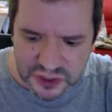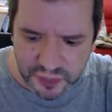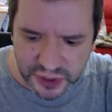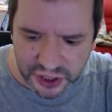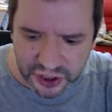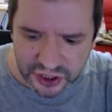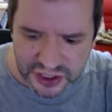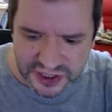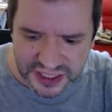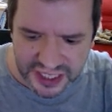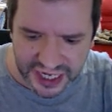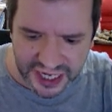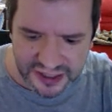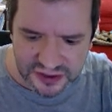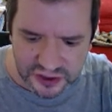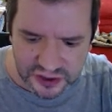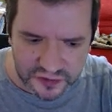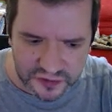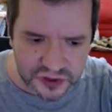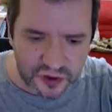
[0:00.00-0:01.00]
chance
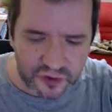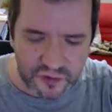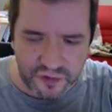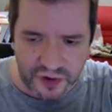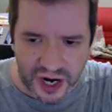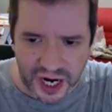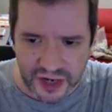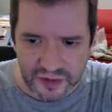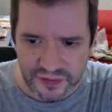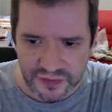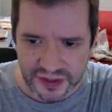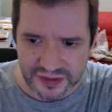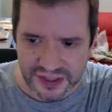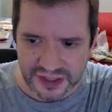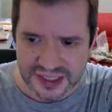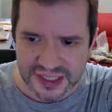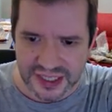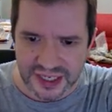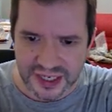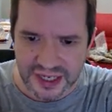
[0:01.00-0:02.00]
of surviving this
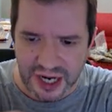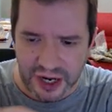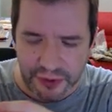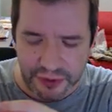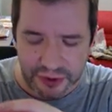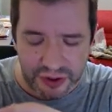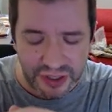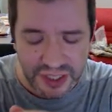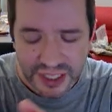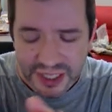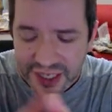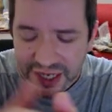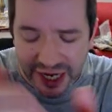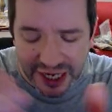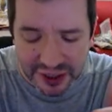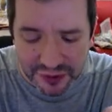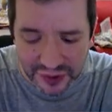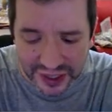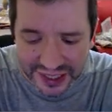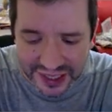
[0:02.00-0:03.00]
encounter.
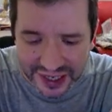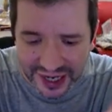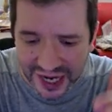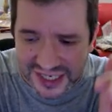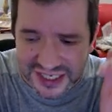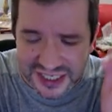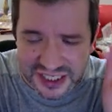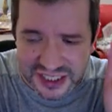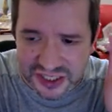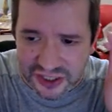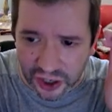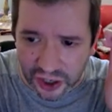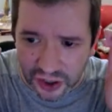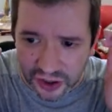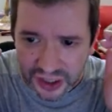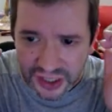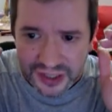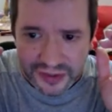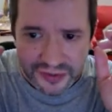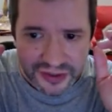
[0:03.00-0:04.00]
Anyway, guys, this is all
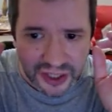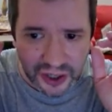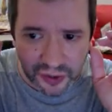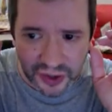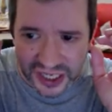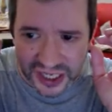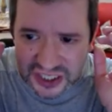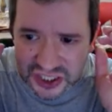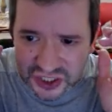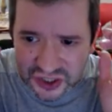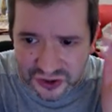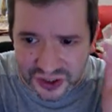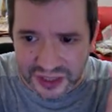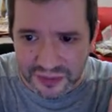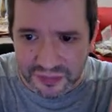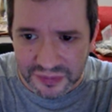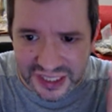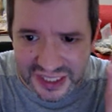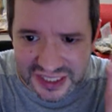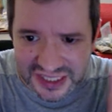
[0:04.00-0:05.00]

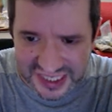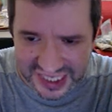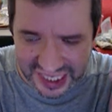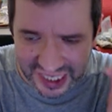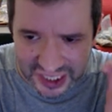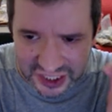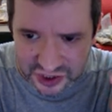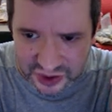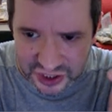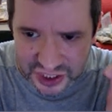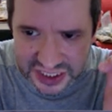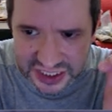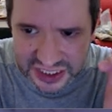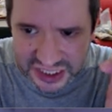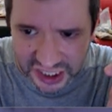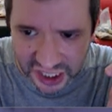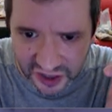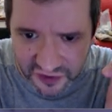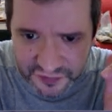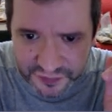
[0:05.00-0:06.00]
extremely dangerous
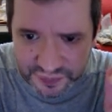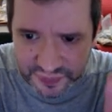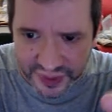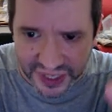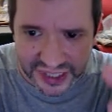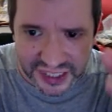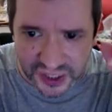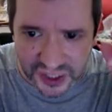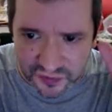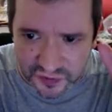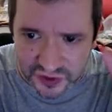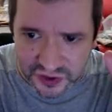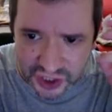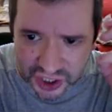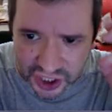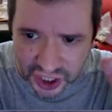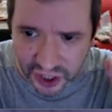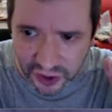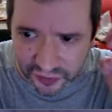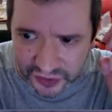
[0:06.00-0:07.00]
stuff, but if you
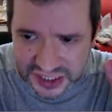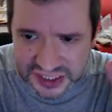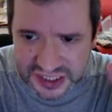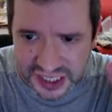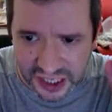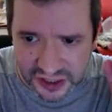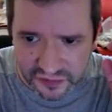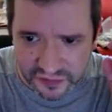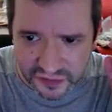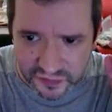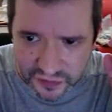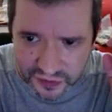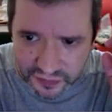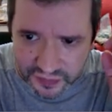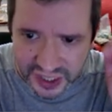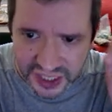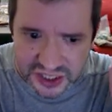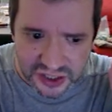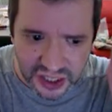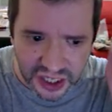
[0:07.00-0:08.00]
know this kind of
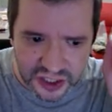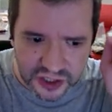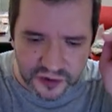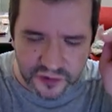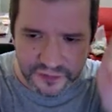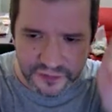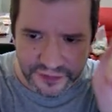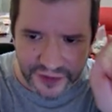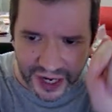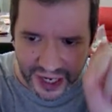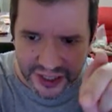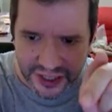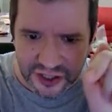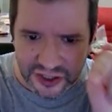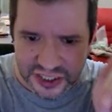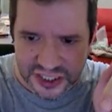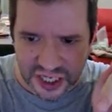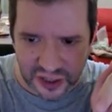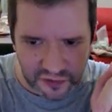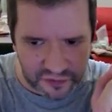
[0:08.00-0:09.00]
information and you find
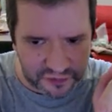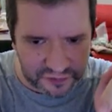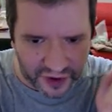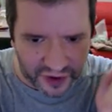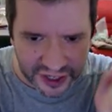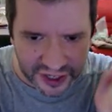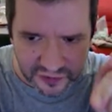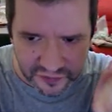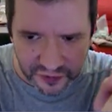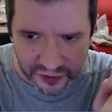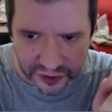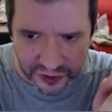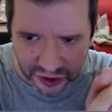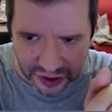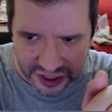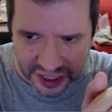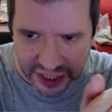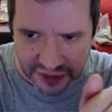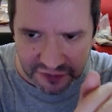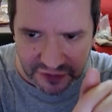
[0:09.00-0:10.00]
yourself fighting for your
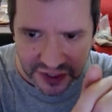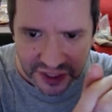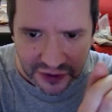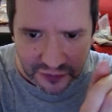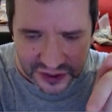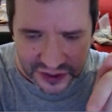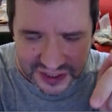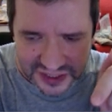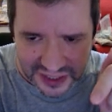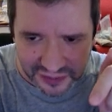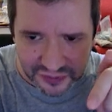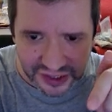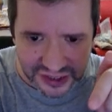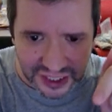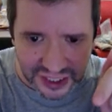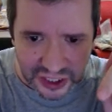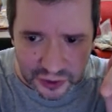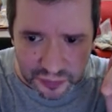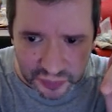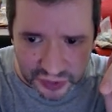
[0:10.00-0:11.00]
life with someone that
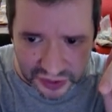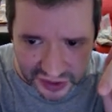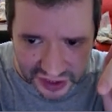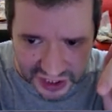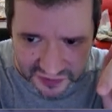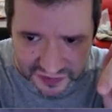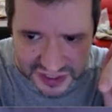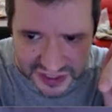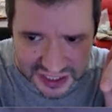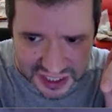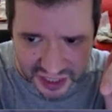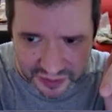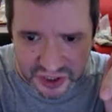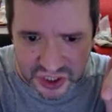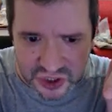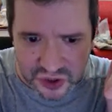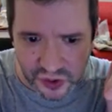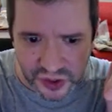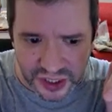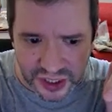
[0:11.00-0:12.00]
you believe he's going to be
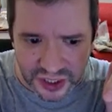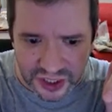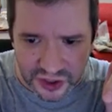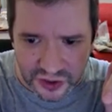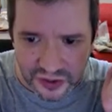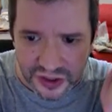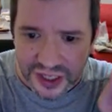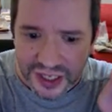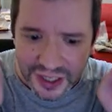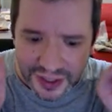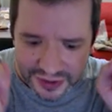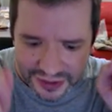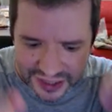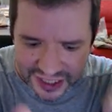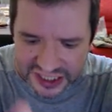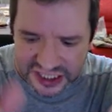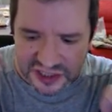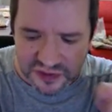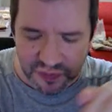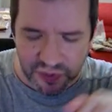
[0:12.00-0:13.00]
shooting you, this
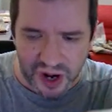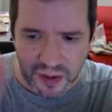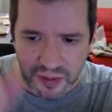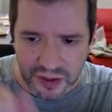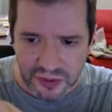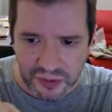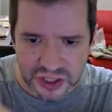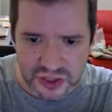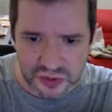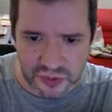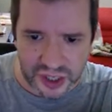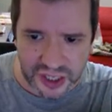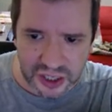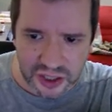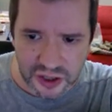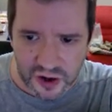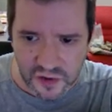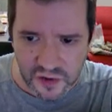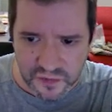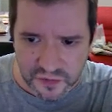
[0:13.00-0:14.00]
is probably what you want to
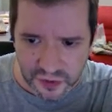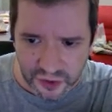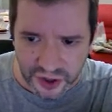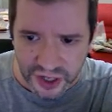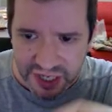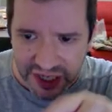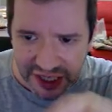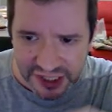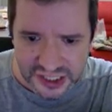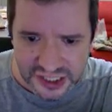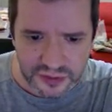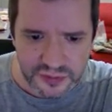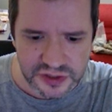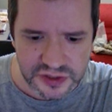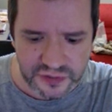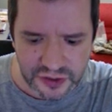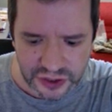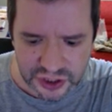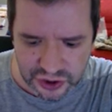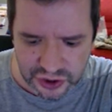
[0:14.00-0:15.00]
go for in terms of
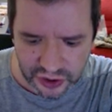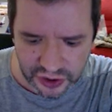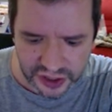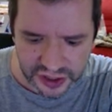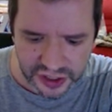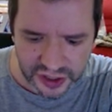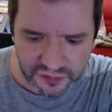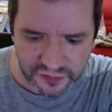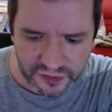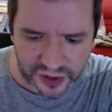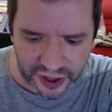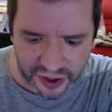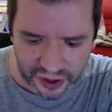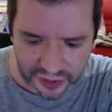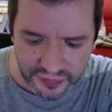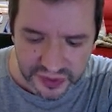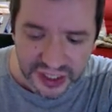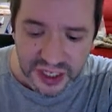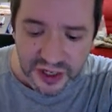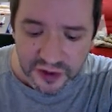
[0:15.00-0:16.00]
controlling that firearm.
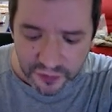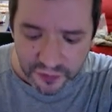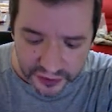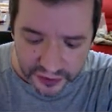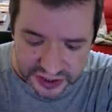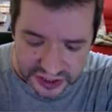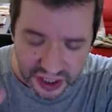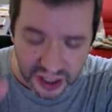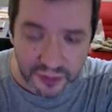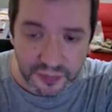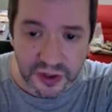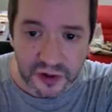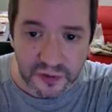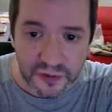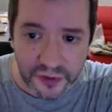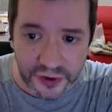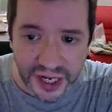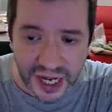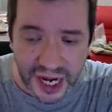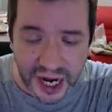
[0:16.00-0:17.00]
Folks, going to be all for
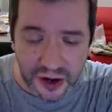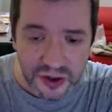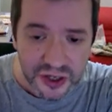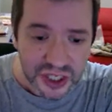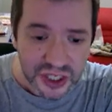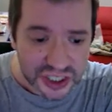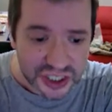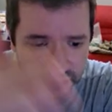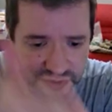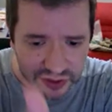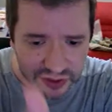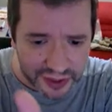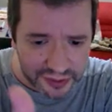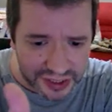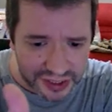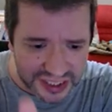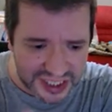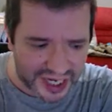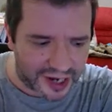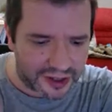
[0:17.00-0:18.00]
now. Subscribe to the
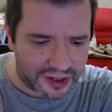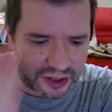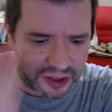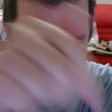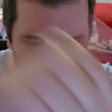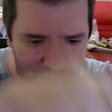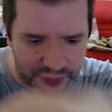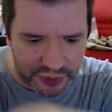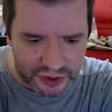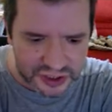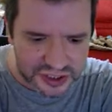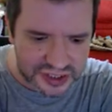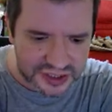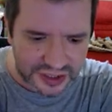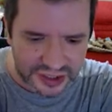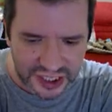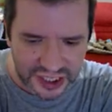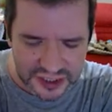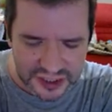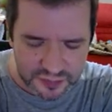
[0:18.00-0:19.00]
channel, books,
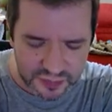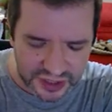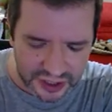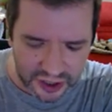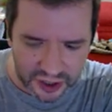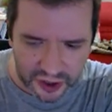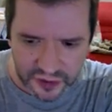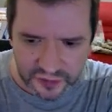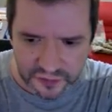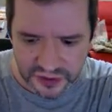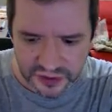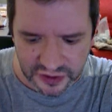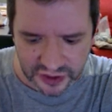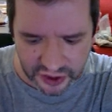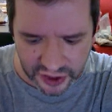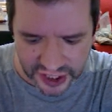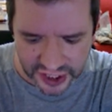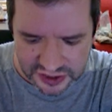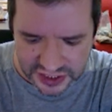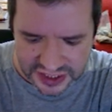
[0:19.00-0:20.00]
links below if you're
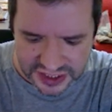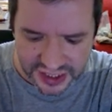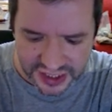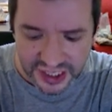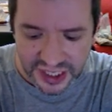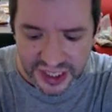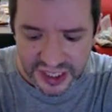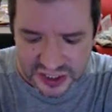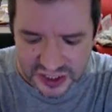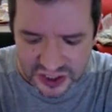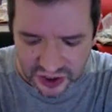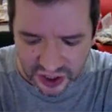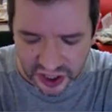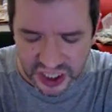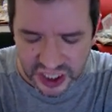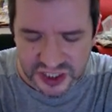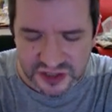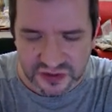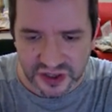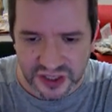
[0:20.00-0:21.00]
interested. See you on the
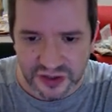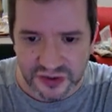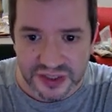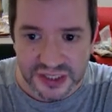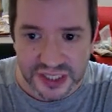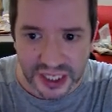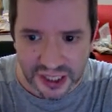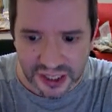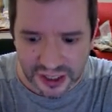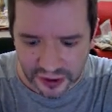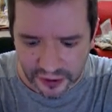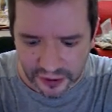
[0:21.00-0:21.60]
next video. Take care.